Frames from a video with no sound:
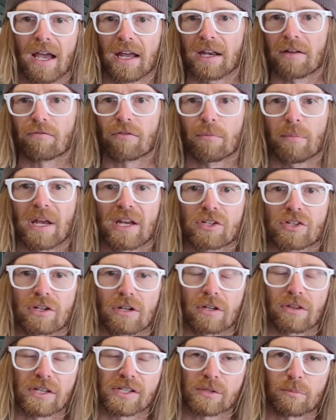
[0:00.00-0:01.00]
and information
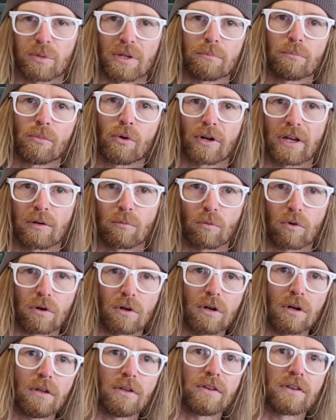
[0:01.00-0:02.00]
on the splitboarding
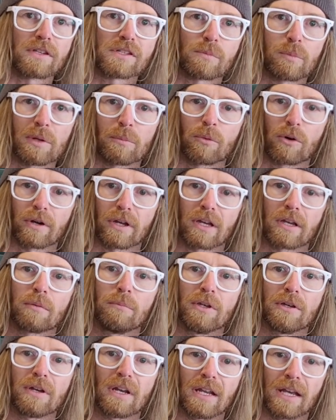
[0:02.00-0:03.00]
world and the splitboarding
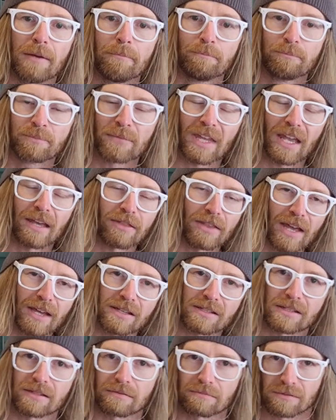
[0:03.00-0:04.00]
community.
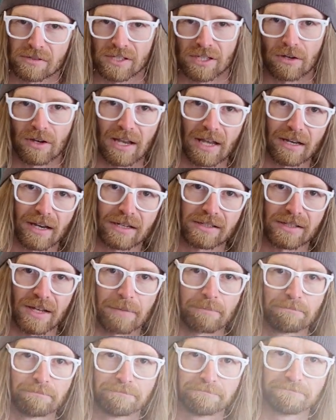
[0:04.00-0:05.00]
Thanks, and see you again next time.